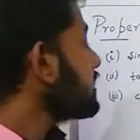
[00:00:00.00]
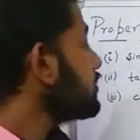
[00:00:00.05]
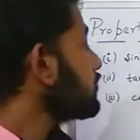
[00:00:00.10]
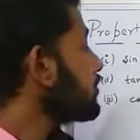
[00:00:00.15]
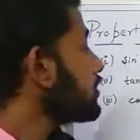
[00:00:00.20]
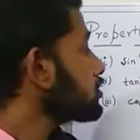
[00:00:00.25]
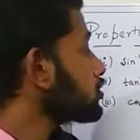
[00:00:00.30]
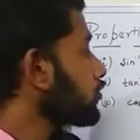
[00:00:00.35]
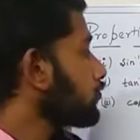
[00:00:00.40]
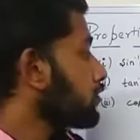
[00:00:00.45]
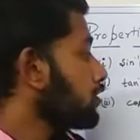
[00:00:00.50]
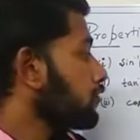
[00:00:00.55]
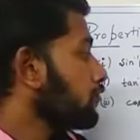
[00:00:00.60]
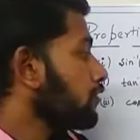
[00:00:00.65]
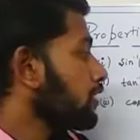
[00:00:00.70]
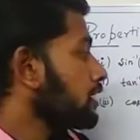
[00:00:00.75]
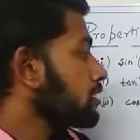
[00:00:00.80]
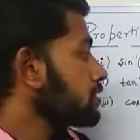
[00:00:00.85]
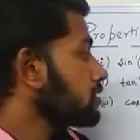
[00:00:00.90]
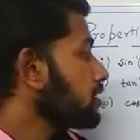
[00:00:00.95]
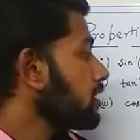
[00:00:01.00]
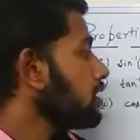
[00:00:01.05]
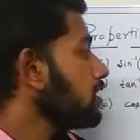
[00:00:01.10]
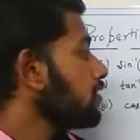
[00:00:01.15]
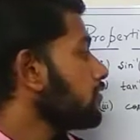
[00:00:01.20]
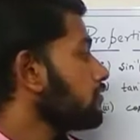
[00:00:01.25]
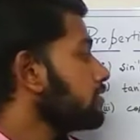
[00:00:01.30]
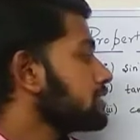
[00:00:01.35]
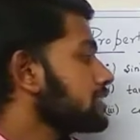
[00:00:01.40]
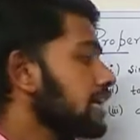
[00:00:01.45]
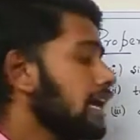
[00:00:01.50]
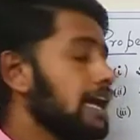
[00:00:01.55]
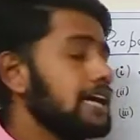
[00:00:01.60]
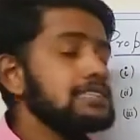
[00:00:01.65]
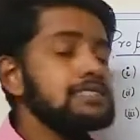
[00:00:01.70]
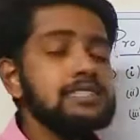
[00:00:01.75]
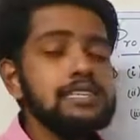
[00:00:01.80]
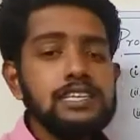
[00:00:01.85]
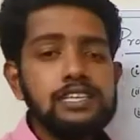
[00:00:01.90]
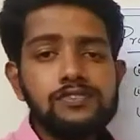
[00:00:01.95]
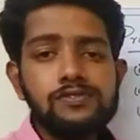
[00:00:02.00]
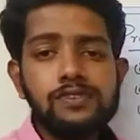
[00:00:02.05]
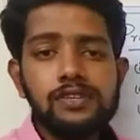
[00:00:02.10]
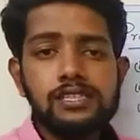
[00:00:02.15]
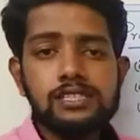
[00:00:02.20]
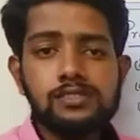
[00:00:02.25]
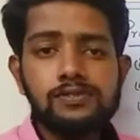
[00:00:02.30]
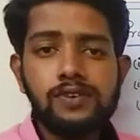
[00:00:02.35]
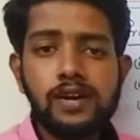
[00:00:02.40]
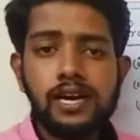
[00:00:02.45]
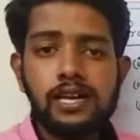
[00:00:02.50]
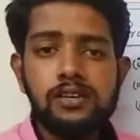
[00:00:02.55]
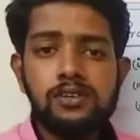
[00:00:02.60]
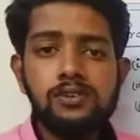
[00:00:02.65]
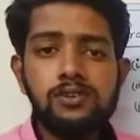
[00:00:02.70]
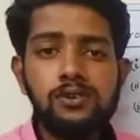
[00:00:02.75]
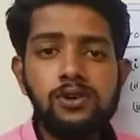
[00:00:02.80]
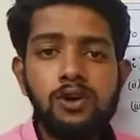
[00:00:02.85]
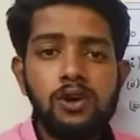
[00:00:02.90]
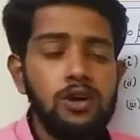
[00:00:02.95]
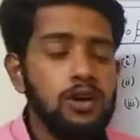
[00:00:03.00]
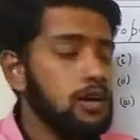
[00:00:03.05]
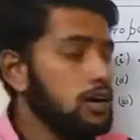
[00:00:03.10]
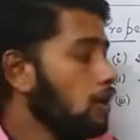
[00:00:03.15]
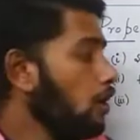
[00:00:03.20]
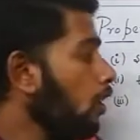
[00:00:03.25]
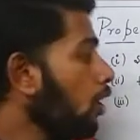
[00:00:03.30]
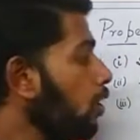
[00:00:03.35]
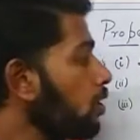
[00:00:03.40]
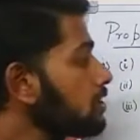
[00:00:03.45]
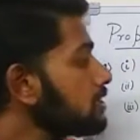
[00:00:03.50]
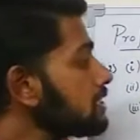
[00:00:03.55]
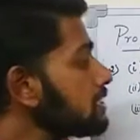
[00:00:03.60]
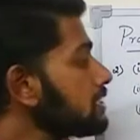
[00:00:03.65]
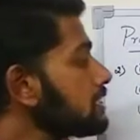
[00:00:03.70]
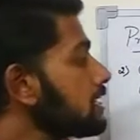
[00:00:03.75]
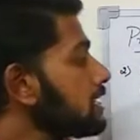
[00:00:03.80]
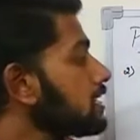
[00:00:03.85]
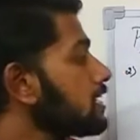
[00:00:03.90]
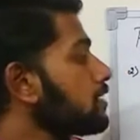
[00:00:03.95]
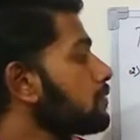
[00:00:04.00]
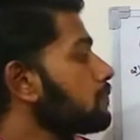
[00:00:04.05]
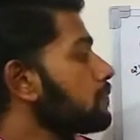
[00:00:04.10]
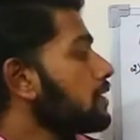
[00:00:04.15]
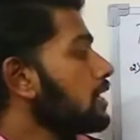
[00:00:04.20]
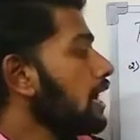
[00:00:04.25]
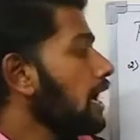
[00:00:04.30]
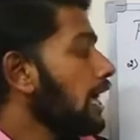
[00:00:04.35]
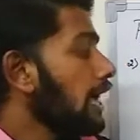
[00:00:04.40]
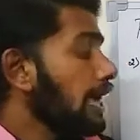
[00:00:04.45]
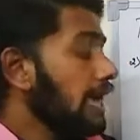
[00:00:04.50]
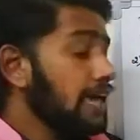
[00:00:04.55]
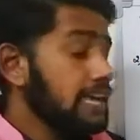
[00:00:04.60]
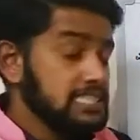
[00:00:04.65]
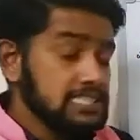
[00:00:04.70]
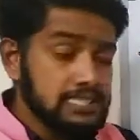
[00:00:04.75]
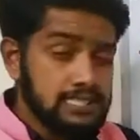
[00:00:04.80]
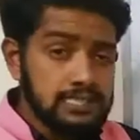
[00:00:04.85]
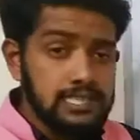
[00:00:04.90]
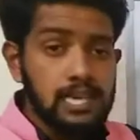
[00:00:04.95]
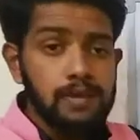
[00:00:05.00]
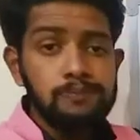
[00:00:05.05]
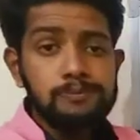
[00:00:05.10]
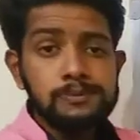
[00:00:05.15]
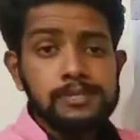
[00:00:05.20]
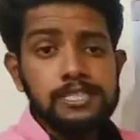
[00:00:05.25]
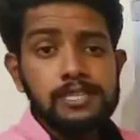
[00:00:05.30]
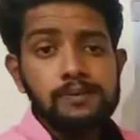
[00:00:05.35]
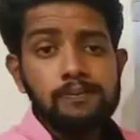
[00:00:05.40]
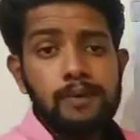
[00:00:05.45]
inverse of the function which has the inverse value all the real number except